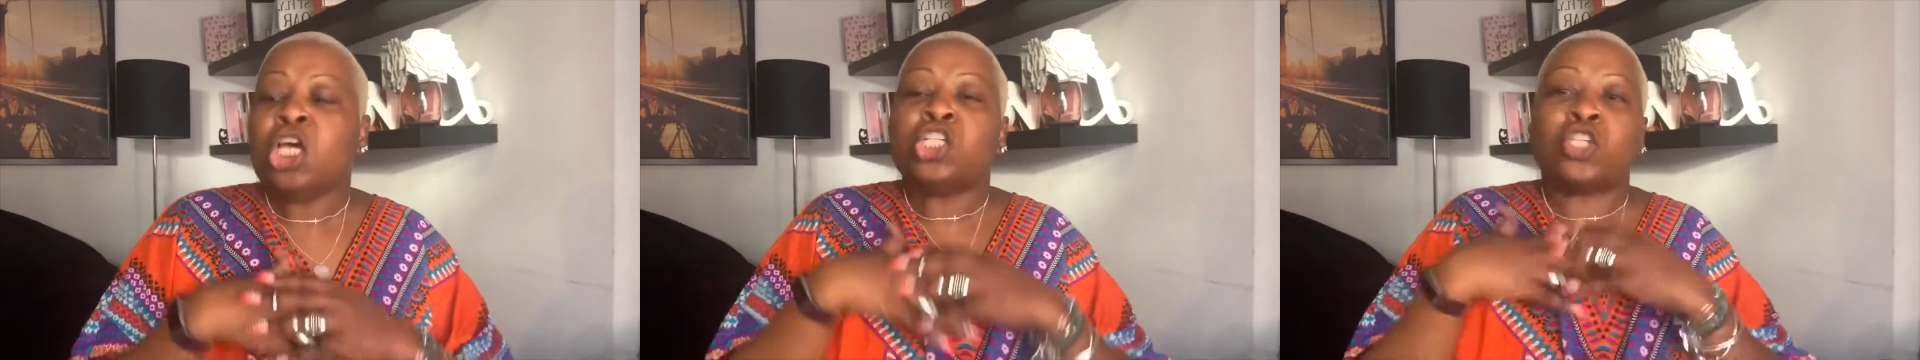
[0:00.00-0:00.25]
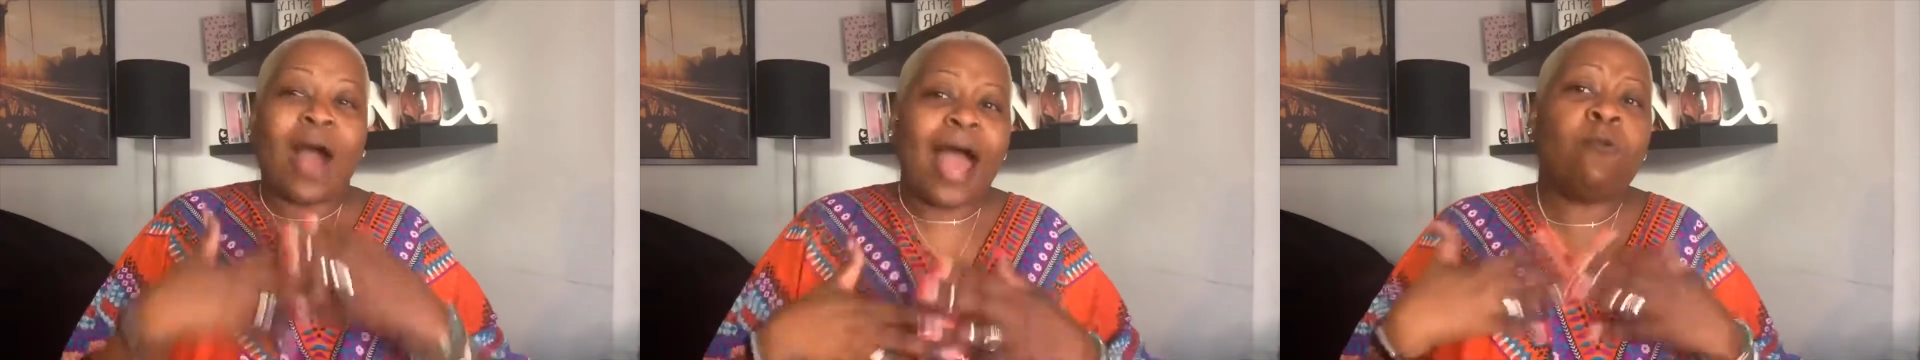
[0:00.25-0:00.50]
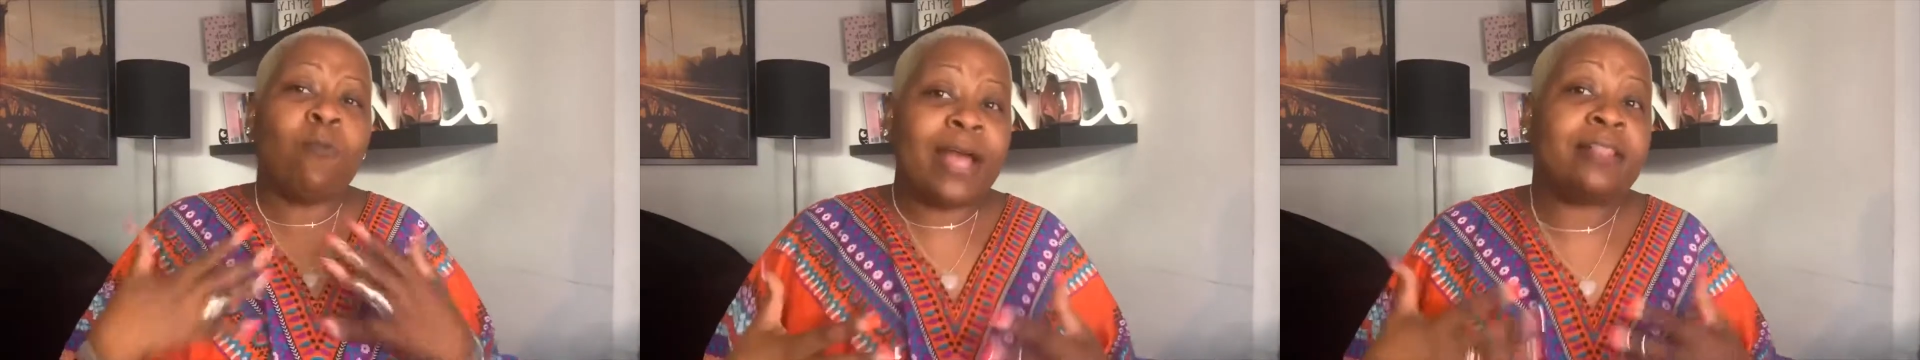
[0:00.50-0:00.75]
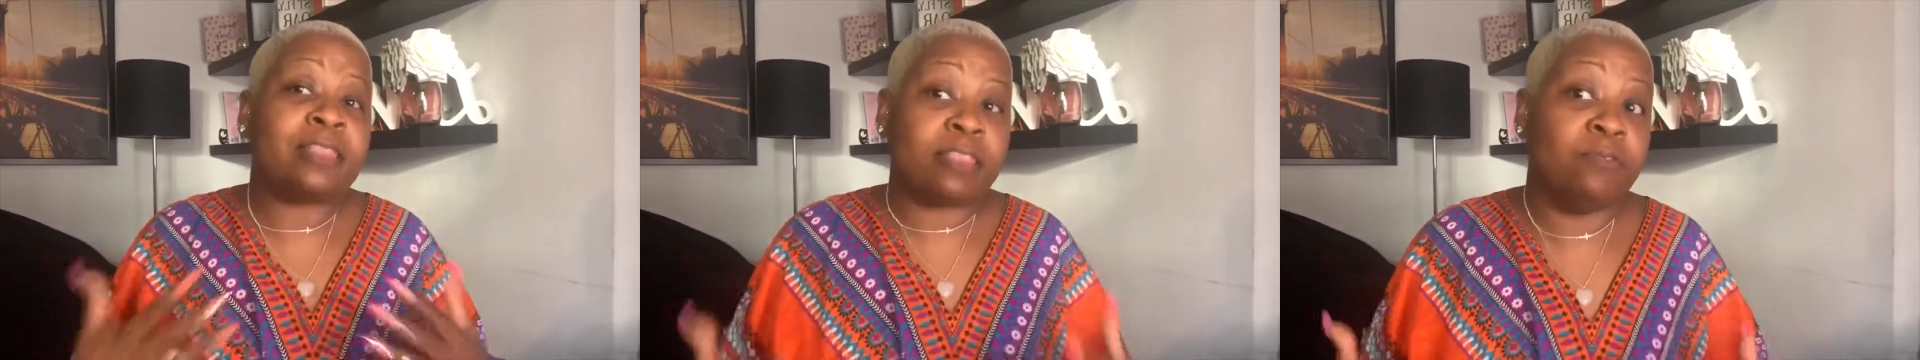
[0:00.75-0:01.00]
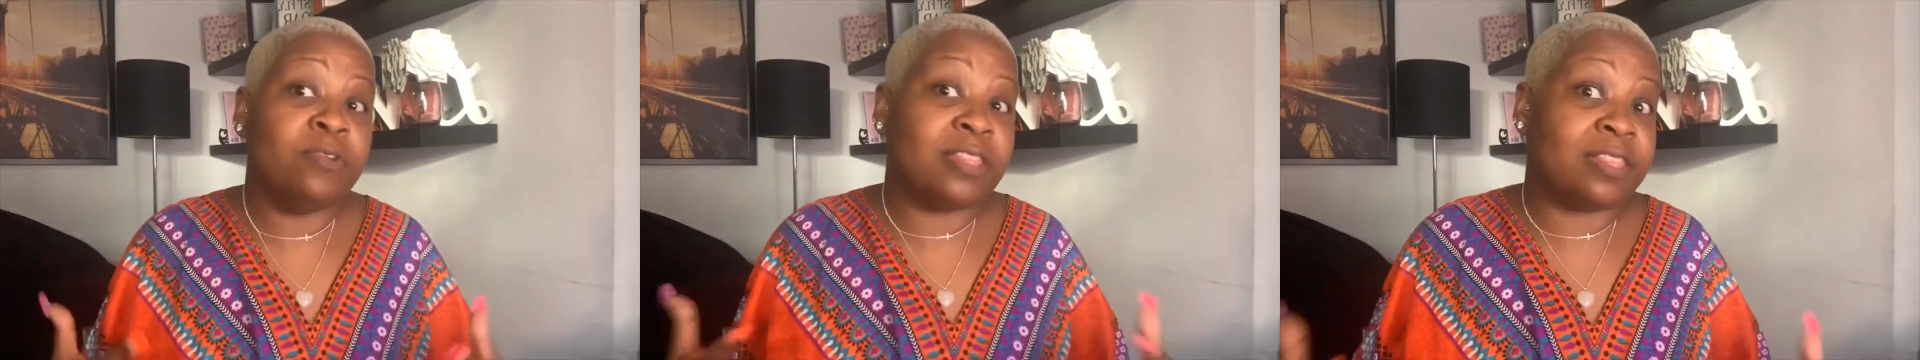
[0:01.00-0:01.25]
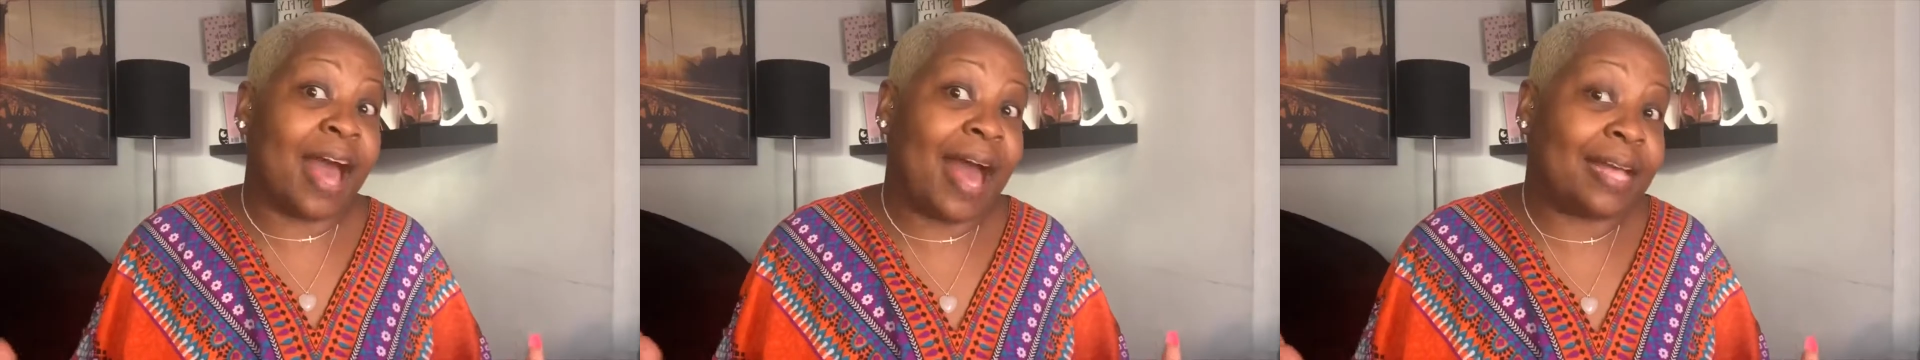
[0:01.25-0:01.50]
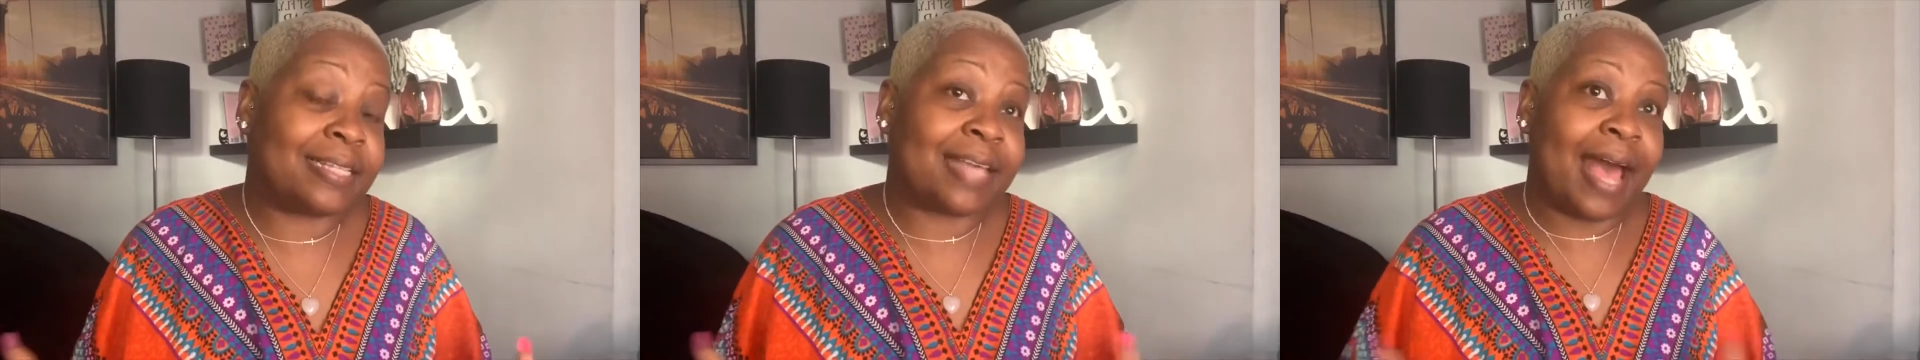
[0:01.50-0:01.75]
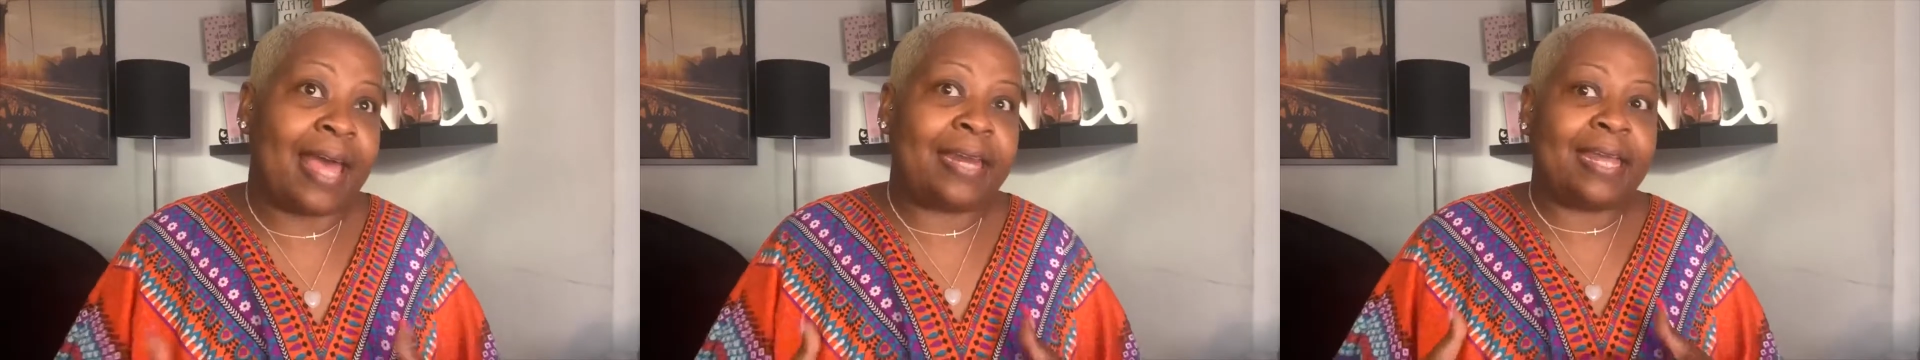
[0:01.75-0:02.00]
So I went through that
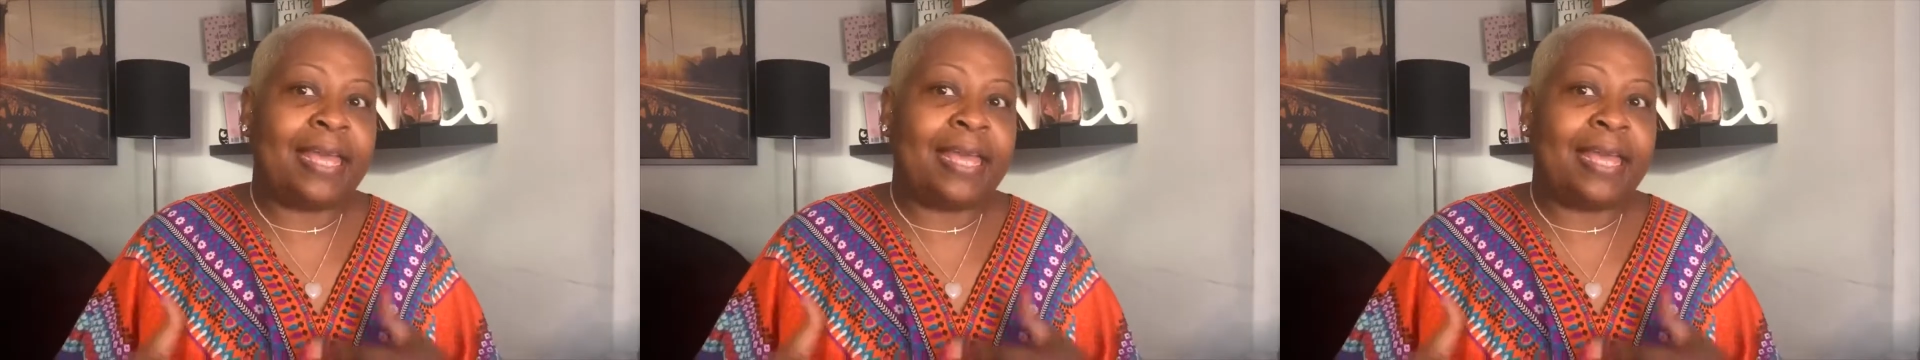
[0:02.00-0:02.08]
and